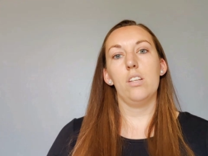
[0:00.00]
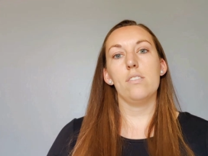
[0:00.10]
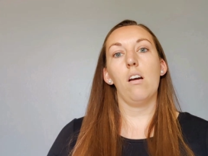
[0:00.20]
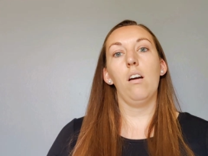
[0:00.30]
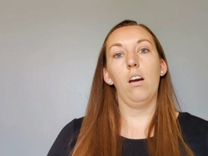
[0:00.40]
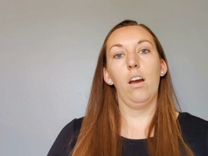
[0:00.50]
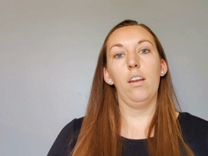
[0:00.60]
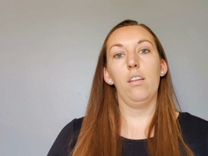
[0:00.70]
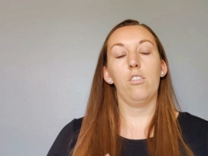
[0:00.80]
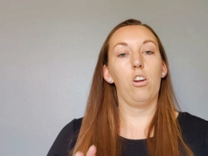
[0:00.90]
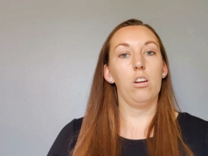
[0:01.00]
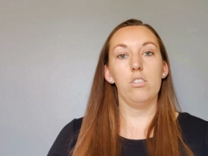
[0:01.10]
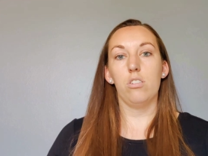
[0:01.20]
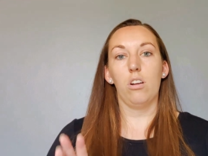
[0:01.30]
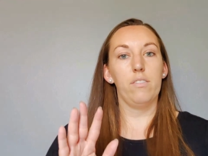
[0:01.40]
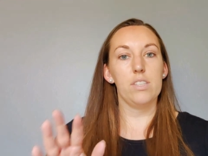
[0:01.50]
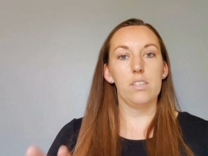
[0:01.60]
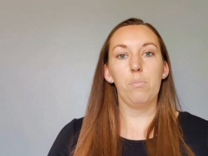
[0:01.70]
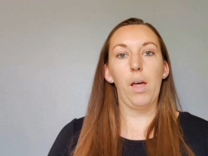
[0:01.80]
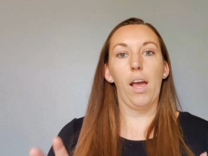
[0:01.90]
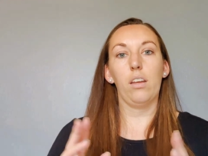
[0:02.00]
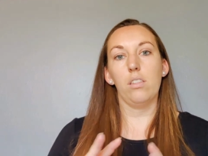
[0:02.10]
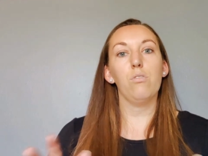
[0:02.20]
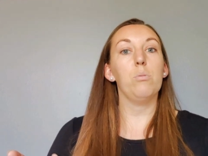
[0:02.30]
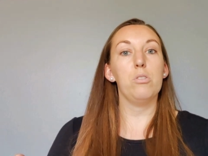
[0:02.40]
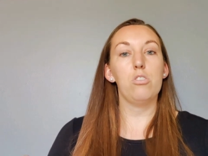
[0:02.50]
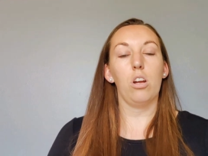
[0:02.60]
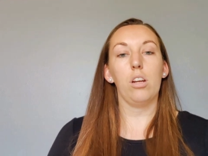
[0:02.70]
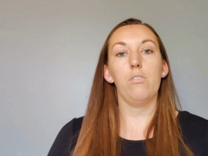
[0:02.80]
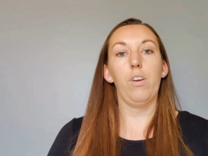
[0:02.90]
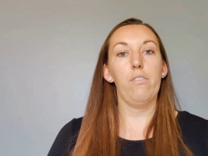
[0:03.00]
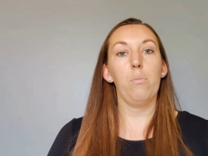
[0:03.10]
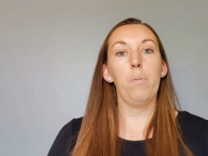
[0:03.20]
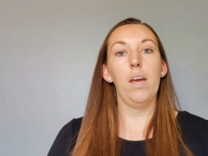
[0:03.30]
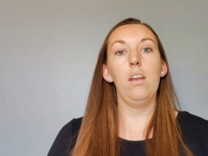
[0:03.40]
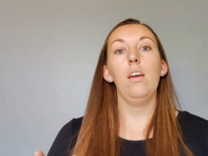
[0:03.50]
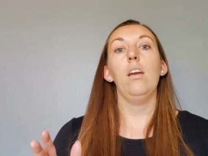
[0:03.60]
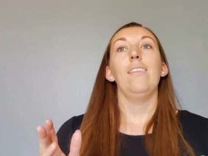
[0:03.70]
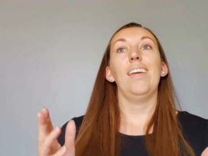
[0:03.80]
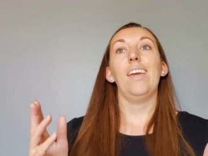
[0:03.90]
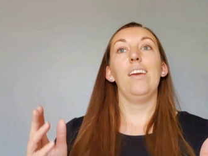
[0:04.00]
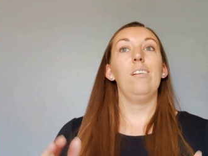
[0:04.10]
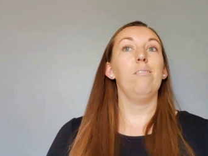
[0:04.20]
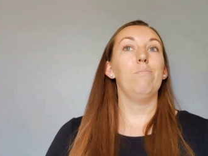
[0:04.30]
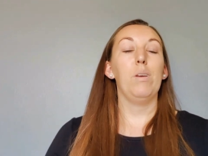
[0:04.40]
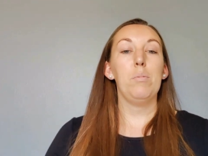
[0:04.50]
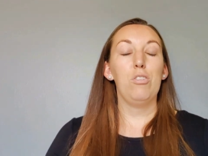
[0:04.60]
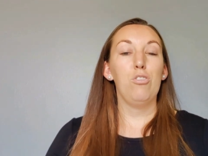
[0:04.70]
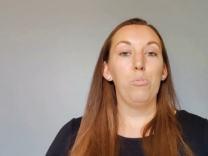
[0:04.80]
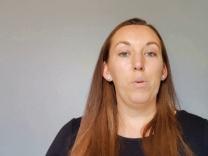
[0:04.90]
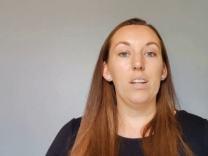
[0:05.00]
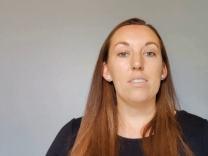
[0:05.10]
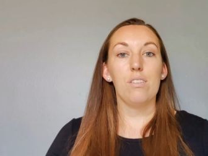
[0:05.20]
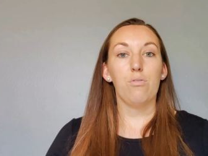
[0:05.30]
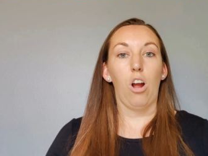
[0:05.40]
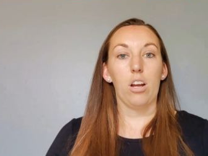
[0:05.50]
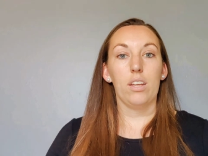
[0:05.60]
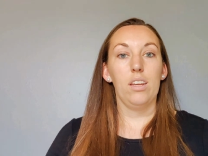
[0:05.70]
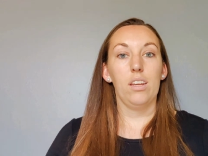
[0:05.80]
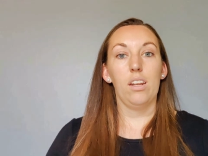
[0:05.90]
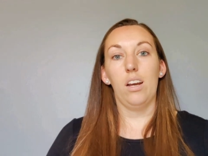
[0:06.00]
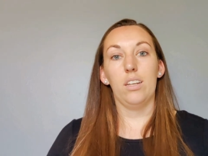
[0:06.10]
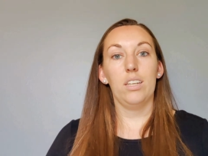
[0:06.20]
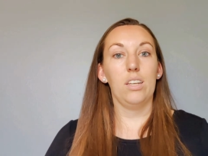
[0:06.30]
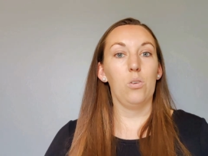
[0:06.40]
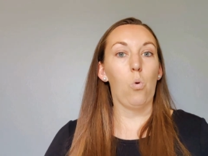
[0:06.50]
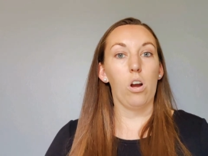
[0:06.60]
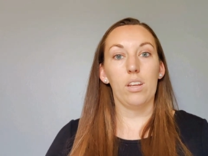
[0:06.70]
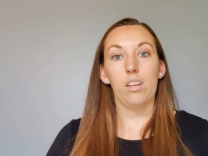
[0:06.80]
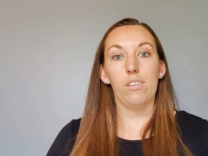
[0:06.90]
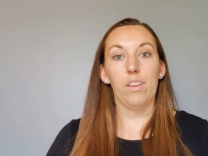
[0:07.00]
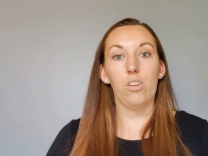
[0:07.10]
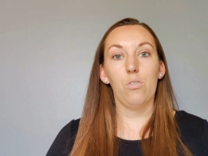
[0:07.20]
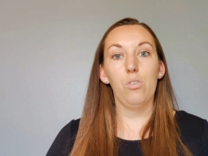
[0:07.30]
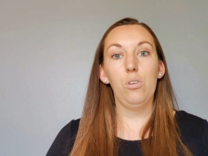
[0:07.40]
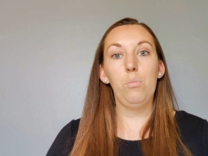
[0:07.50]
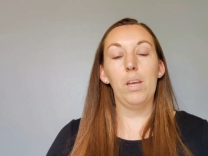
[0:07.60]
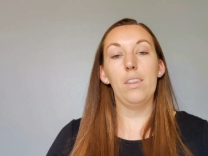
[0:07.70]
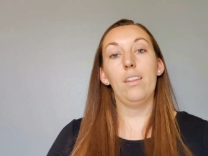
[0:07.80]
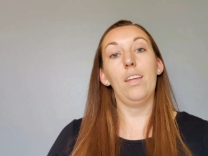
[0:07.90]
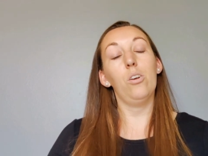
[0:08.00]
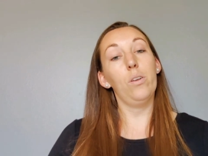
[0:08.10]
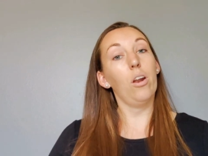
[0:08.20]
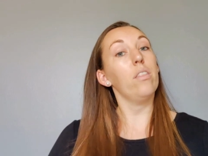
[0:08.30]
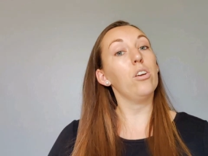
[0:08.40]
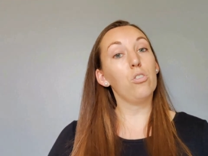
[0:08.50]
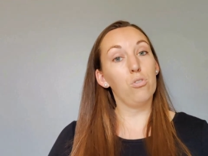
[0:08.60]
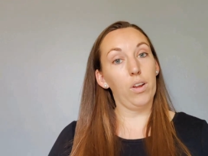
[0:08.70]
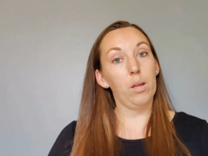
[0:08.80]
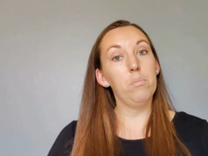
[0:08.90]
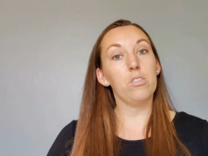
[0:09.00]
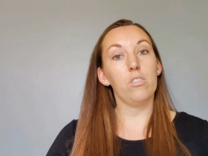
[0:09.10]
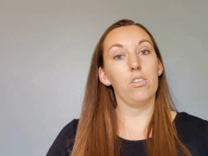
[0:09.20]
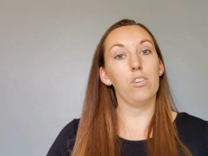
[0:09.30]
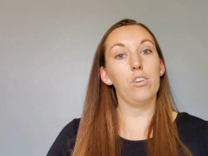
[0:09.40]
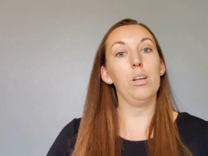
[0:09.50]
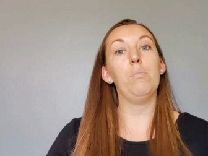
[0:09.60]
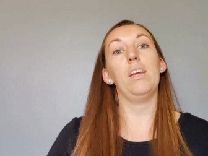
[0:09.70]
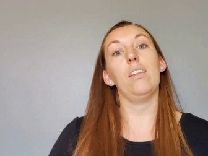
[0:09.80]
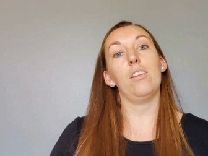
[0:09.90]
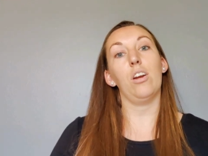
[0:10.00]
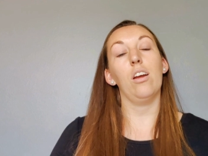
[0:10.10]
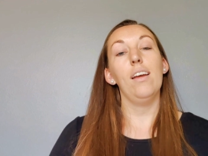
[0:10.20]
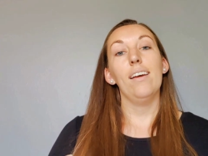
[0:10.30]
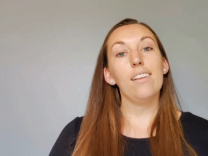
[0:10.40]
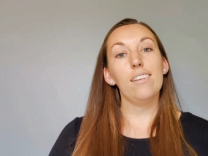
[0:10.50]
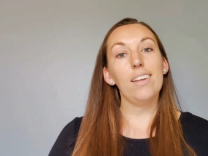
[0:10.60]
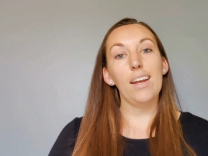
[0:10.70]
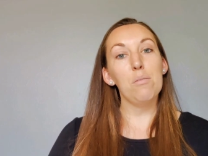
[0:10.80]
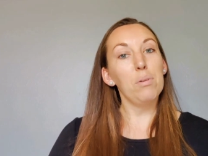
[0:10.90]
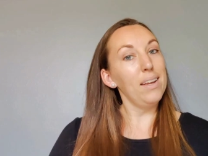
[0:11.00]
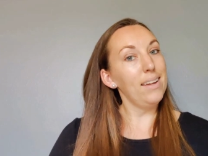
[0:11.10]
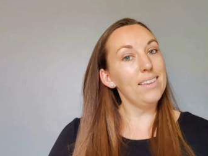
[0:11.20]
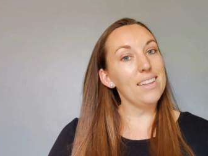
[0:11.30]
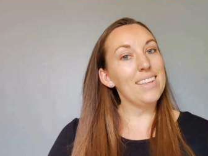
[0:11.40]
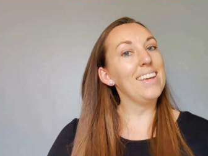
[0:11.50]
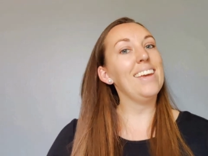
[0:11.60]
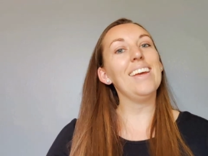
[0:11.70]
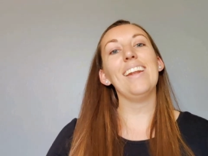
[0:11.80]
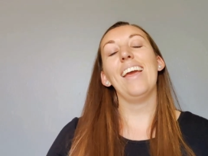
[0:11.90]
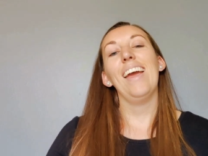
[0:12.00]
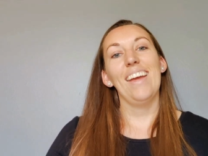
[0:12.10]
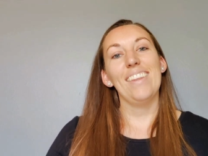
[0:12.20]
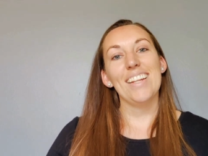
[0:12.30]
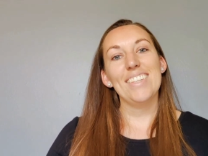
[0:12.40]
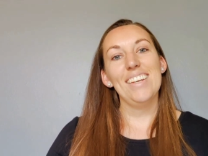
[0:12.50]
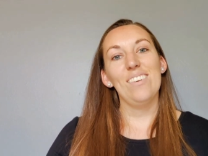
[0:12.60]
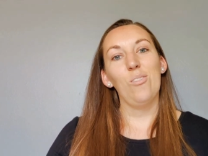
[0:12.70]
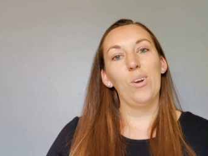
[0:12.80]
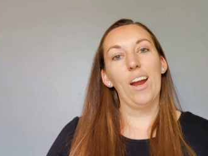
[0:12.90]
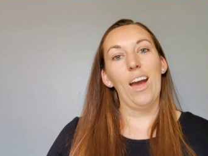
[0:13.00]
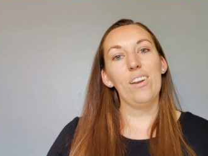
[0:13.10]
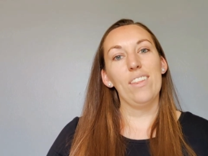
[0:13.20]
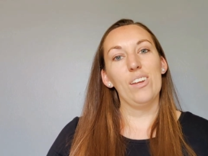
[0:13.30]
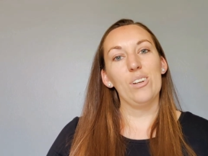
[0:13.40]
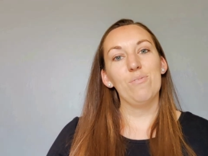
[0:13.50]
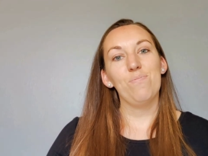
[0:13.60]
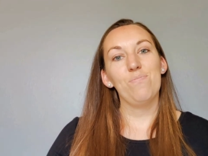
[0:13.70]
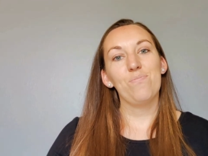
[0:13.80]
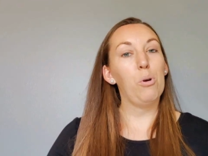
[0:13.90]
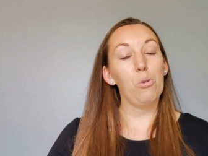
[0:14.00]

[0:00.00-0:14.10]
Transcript: machine is on the curtains are obviously black like the room is dark and ready for bed they get maybe two minutes of rocking and hugging and walking around their room, and then they go down in their crib. They're still in their crib. They get their little tiny blanket that they get, and that's it. We're out of there.